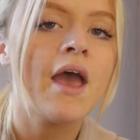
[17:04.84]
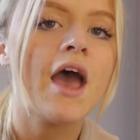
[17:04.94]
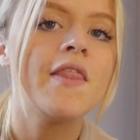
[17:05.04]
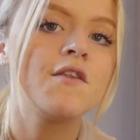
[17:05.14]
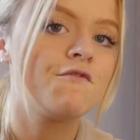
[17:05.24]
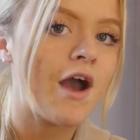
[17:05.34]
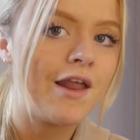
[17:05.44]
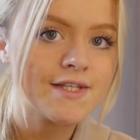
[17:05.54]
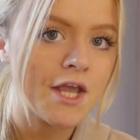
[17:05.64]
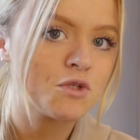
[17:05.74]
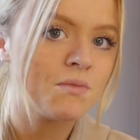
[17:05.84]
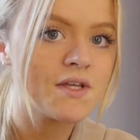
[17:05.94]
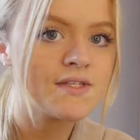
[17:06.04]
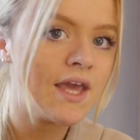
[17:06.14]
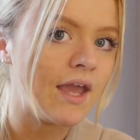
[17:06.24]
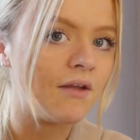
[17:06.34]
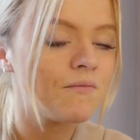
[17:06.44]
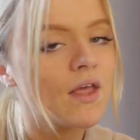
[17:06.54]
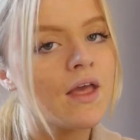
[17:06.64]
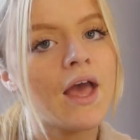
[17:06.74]
and then file it to HMRC
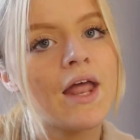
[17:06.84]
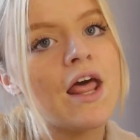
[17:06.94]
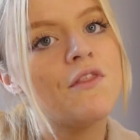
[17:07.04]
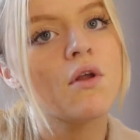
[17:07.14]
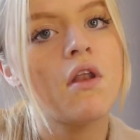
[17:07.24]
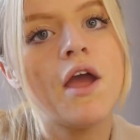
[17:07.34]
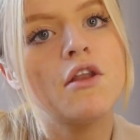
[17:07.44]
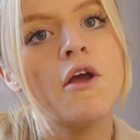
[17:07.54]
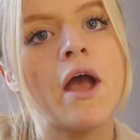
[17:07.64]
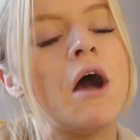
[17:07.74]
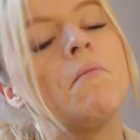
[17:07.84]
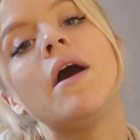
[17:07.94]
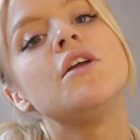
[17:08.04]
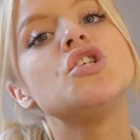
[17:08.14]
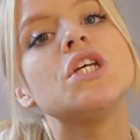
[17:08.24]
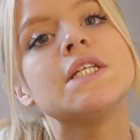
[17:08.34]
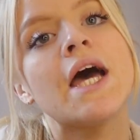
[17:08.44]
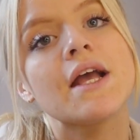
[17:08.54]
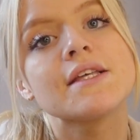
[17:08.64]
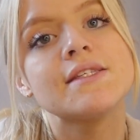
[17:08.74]
and let the client know how much
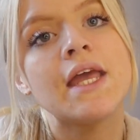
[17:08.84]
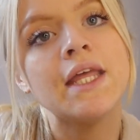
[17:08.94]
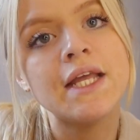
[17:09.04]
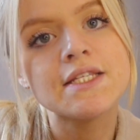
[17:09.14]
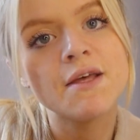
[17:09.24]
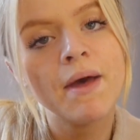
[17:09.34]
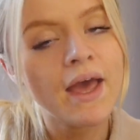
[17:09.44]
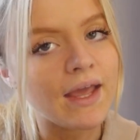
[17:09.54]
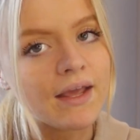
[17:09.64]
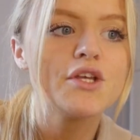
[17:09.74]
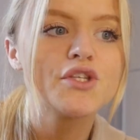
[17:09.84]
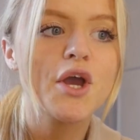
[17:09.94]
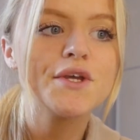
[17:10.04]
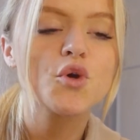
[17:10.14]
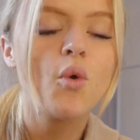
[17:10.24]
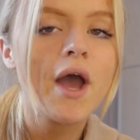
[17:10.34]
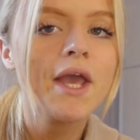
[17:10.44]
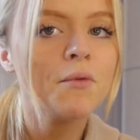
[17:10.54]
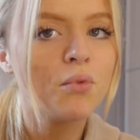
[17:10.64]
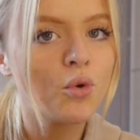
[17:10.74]
tax they need to pay. So it's quite
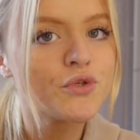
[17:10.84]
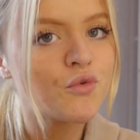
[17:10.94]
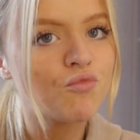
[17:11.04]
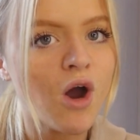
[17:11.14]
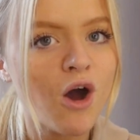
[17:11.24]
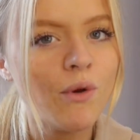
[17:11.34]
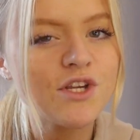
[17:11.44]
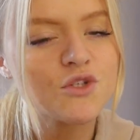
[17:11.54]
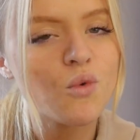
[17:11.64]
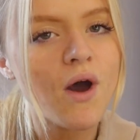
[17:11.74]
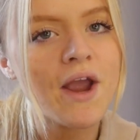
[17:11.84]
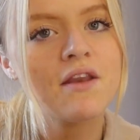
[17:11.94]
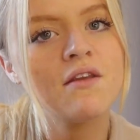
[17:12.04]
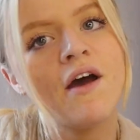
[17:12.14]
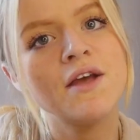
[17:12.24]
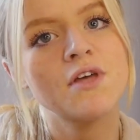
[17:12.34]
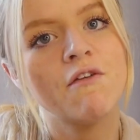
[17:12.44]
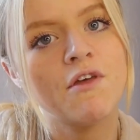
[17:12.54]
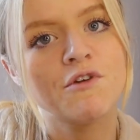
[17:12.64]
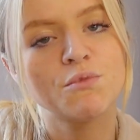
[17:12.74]
an important role, which is quite nice
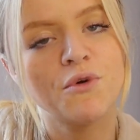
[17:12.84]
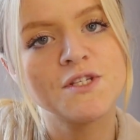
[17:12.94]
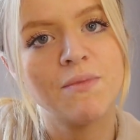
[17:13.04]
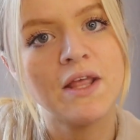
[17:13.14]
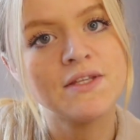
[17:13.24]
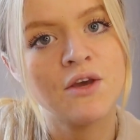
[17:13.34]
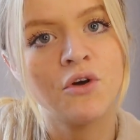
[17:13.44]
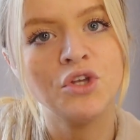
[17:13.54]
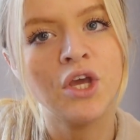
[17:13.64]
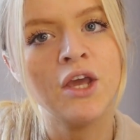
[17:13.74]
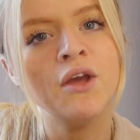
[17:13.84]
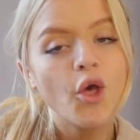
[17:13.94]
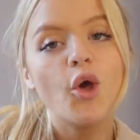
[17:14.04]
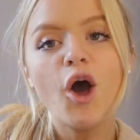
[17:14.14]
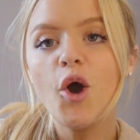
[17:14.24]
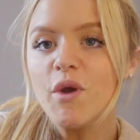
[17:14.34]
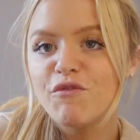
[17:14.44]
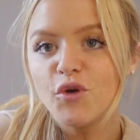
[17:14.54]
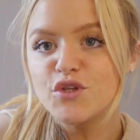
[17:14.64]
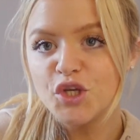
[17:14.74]
having that responsibility on you. Oh, we've
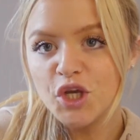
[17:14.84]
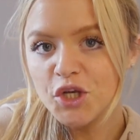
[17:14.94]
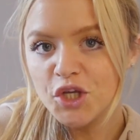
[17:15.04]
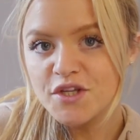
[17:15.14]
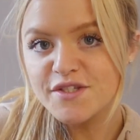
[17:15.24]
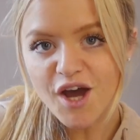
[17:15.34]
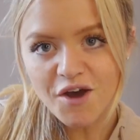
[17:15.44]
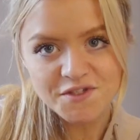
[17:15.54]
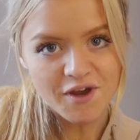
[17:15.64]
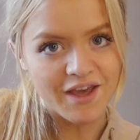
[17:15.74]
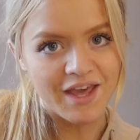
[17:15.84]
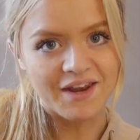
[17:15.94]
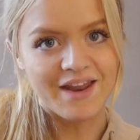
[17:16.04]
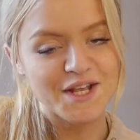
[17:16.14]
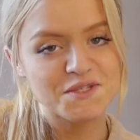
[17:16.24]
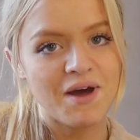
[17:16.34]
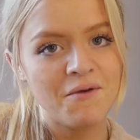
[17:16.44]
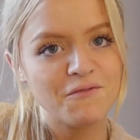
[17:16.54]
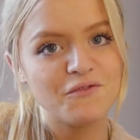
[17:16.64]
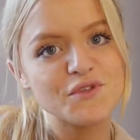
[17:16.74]
got two new staff starting next
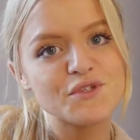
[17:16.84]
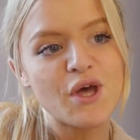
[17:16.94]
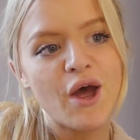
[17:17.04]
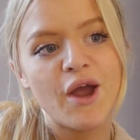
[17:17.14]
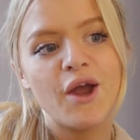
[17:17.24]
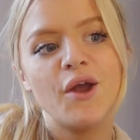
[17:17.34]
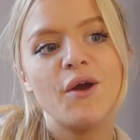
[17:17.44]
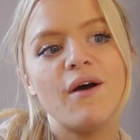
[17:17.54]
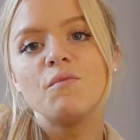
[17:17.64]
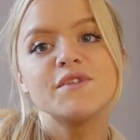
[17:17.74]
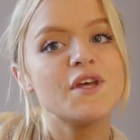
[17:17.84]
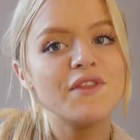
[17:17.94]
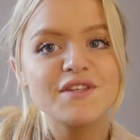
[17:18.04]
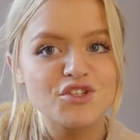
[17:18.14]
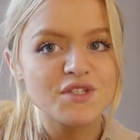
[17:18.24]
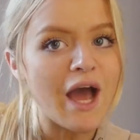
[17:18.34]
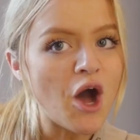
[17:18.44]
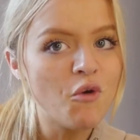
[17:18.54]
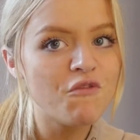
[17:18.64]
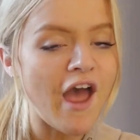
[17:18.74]
month. So this is just
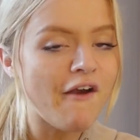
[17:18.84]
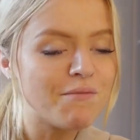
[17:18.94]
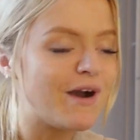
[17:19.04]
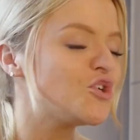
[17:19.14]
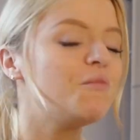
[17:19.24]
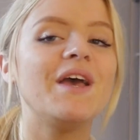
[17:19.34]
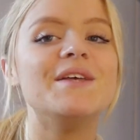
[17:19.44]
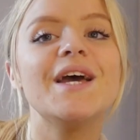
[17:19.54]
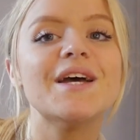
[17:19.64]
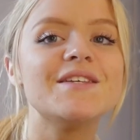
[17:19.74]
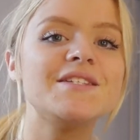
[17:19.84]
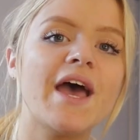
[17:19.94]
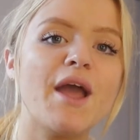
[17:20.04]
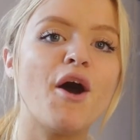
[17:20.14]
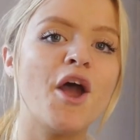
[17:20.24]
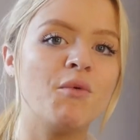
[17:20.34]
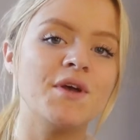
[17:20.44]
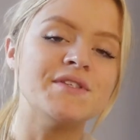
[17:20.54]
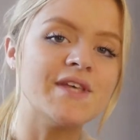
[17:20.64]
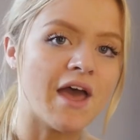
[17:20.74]
how varied my job is. Yesterday I
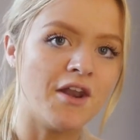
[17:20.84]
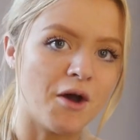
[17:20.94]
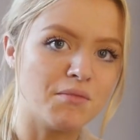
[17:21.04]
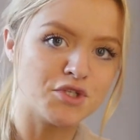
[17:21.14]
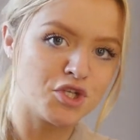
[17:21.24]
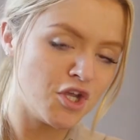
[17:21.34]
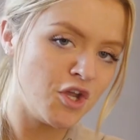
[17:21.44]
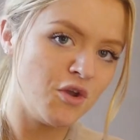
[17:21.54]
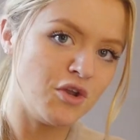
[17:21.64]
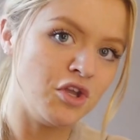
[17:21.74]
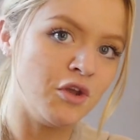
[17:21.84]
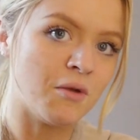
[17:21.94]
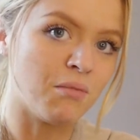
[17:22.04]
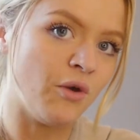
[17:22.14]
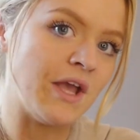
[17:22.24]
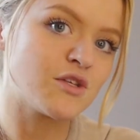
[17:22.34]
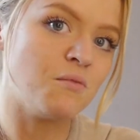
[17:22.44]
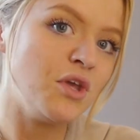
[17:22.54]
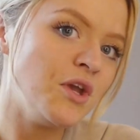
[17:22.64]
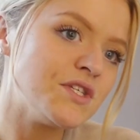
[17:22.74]
was setting up two new employees'
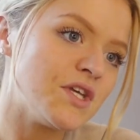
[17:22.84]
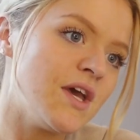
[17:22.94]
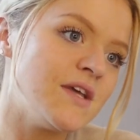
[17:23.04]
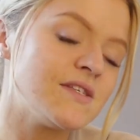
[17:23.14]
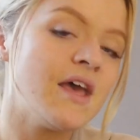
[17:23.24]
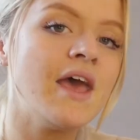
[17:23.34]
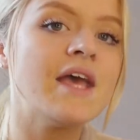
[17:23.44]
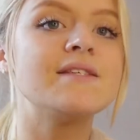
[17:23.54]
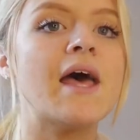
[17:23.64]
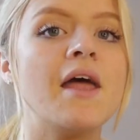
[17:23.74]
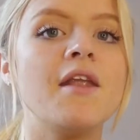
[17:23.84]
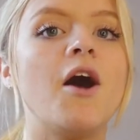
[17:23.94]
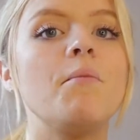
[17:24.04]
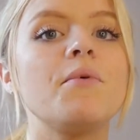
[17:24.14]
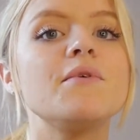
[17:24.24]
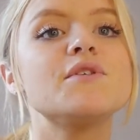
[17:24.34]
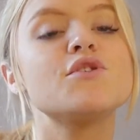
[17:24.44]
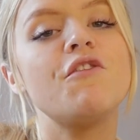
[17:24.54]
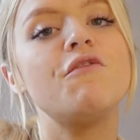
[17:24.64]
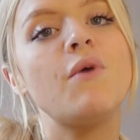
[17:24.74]
computers, setting up
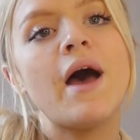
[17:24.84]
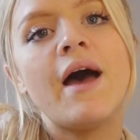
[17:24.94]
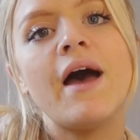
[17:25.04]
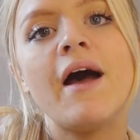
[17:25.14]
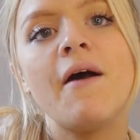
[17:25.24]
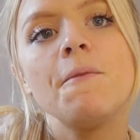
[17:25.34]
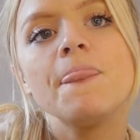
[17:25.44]
software,